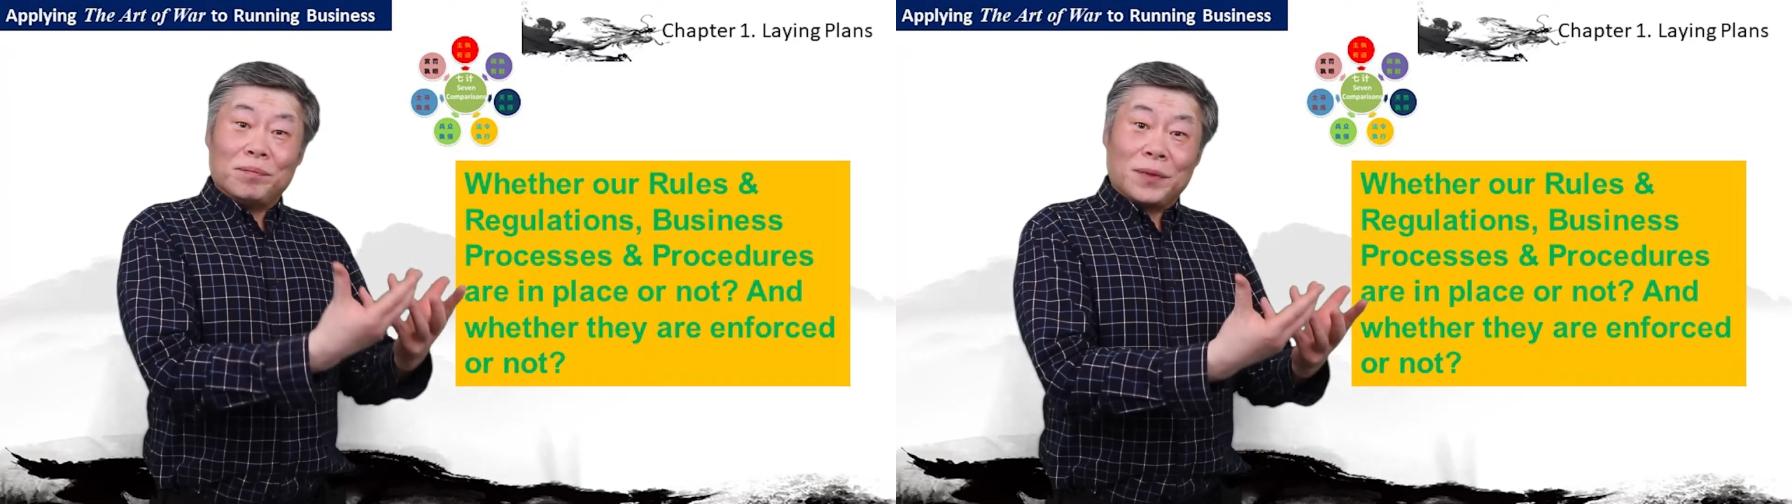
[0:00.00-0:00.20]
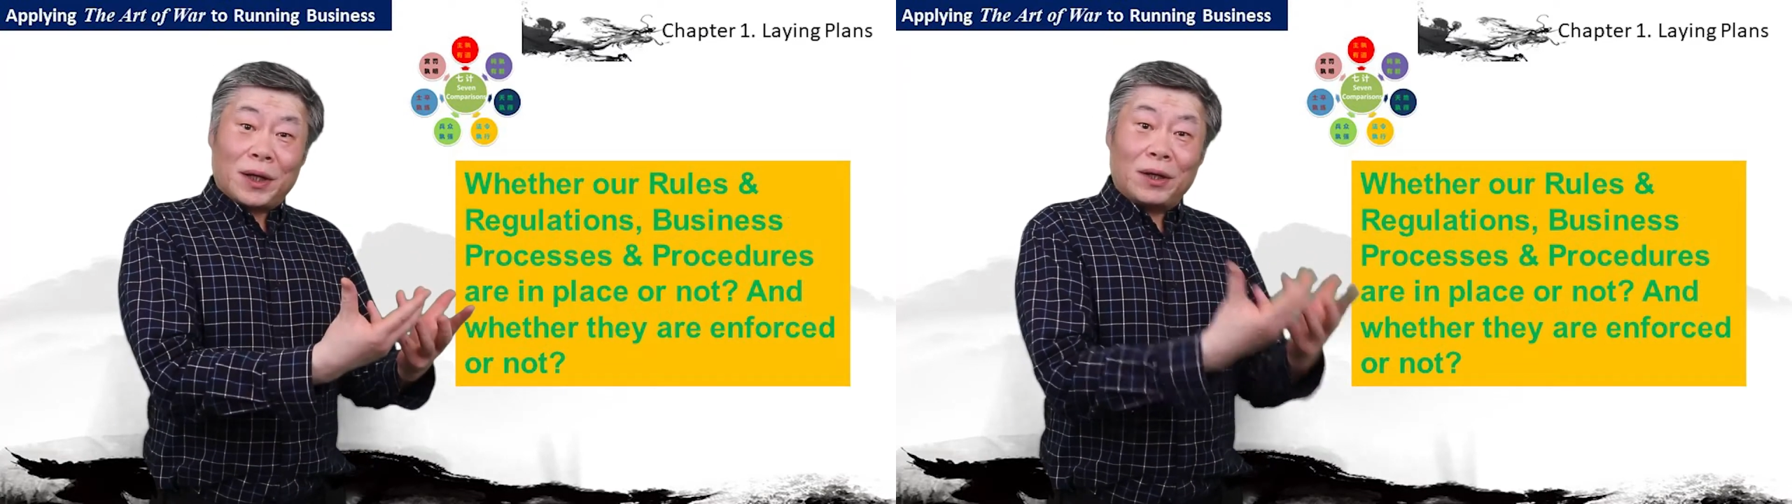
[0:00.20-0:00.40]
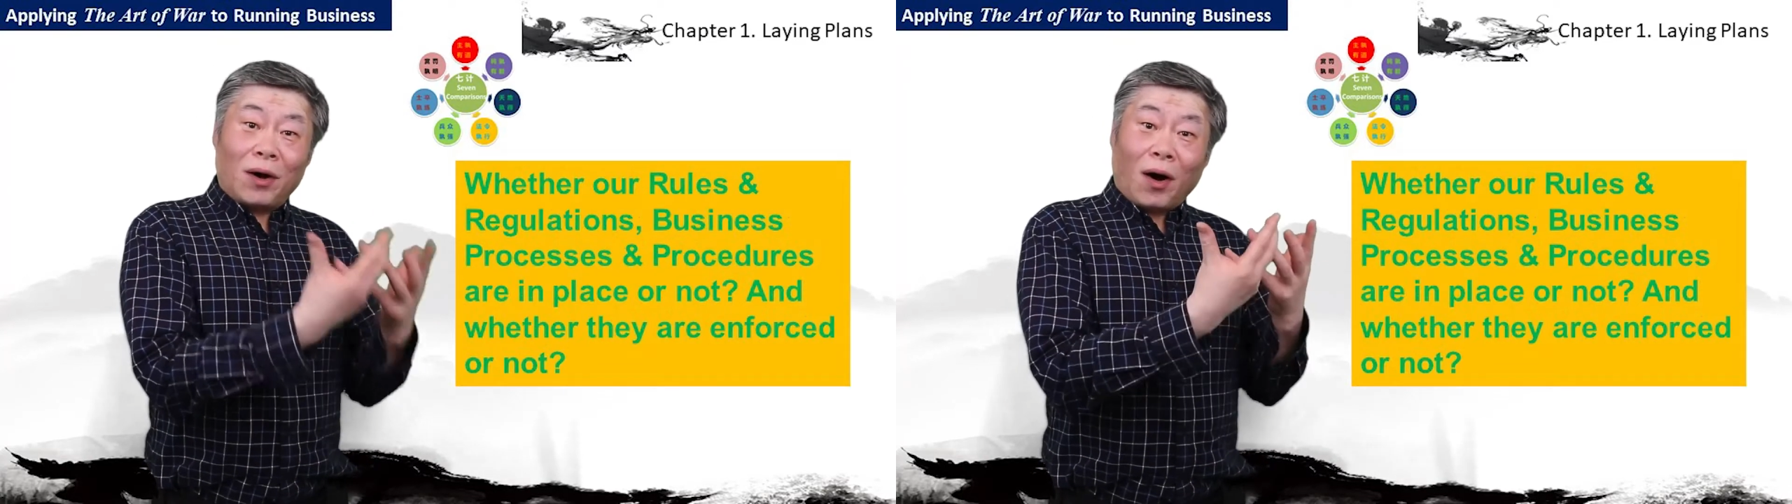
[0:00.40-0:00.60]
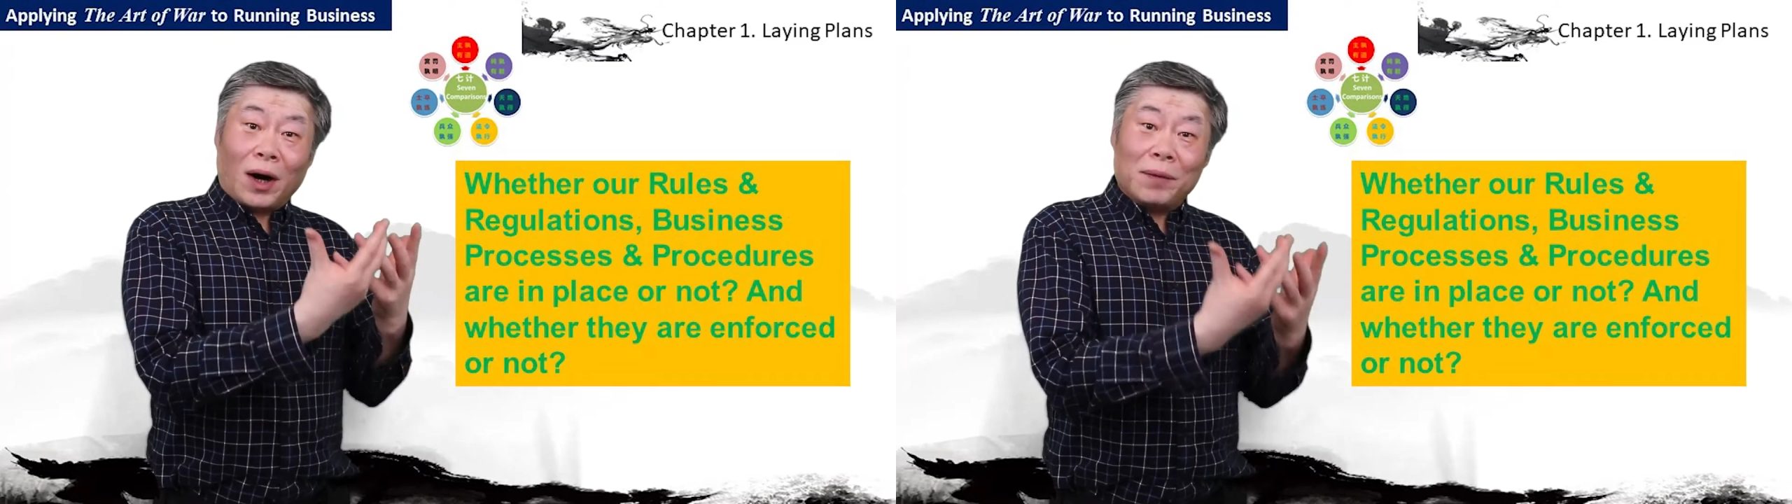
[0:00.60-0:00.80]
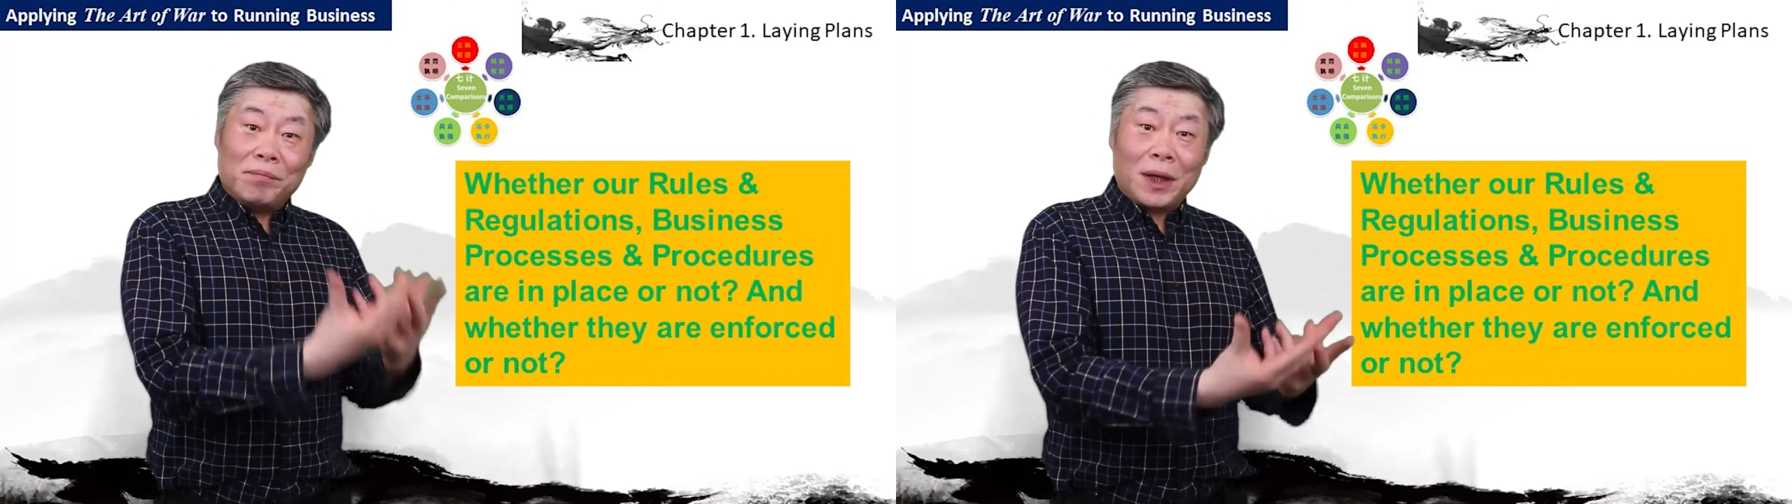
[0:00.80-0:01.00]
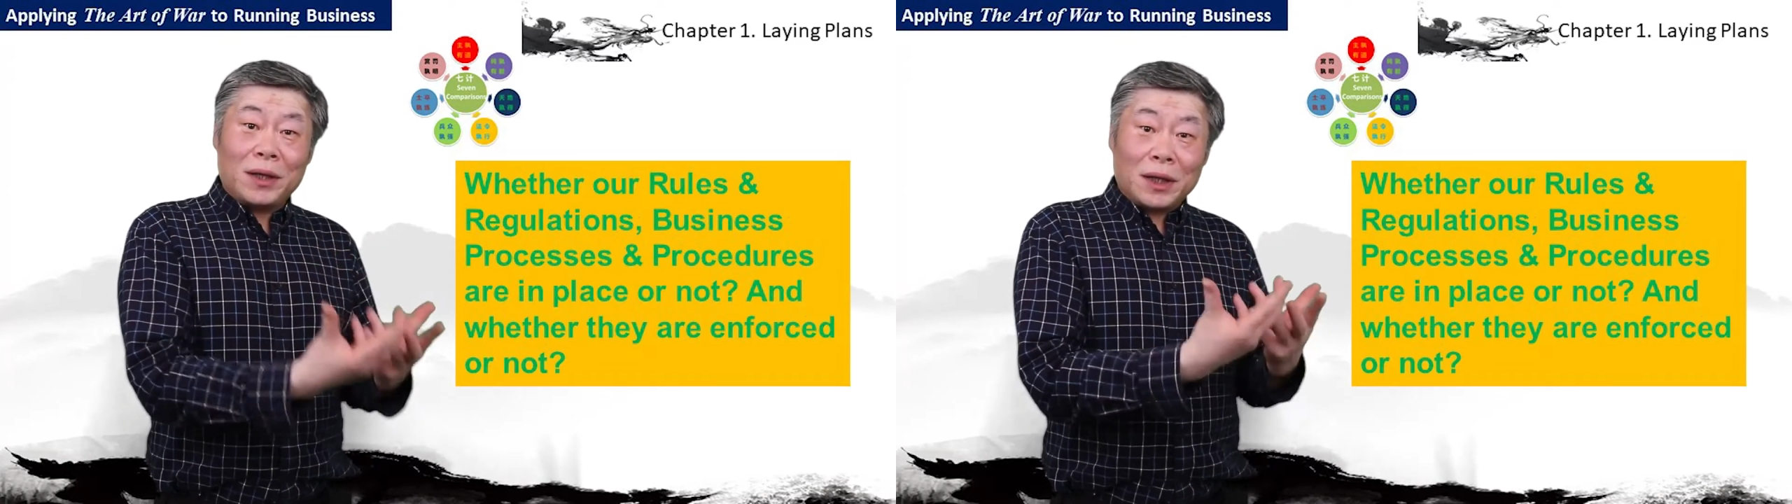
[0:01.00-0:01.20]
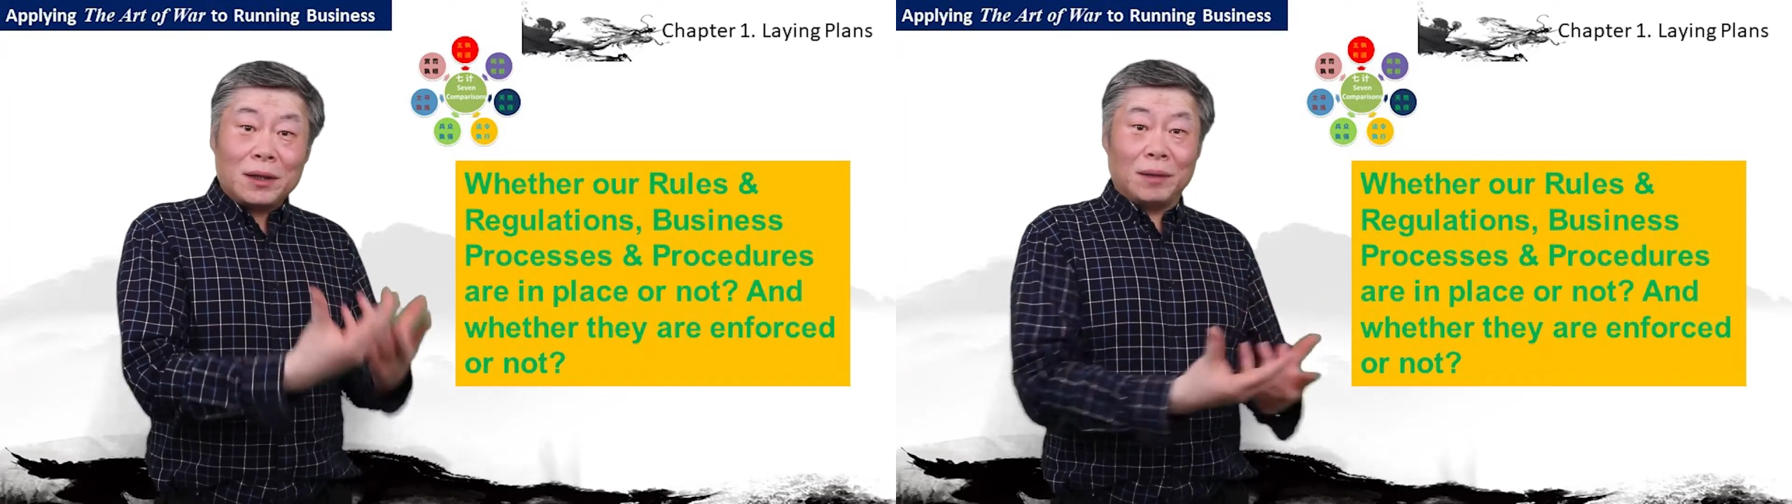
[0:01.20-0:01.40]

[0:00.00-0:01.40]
there are many